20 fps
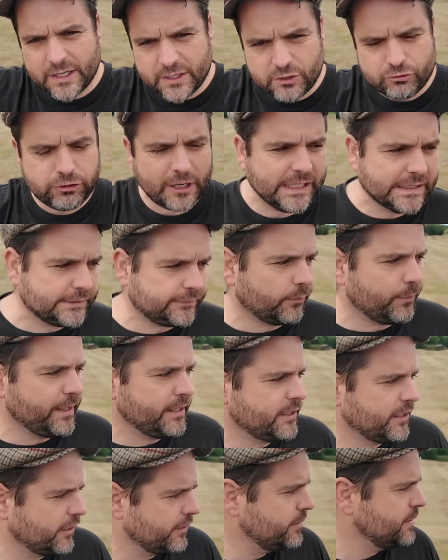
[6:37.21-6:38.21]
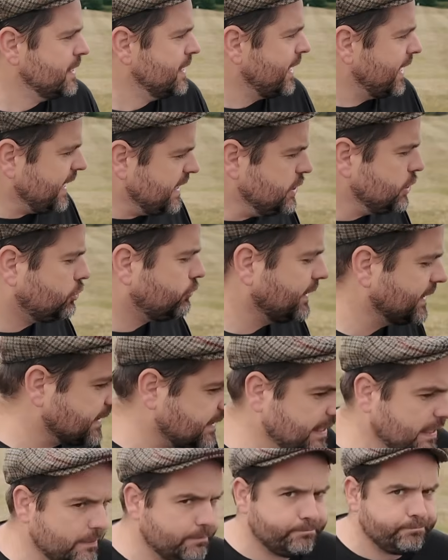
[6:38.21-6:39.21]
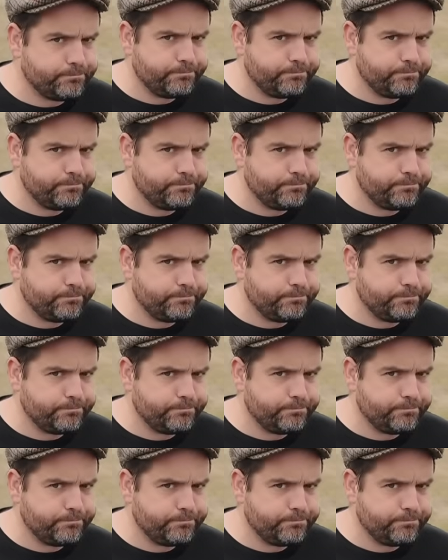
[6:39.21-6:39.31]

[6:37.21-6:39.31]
transfer window, interesting,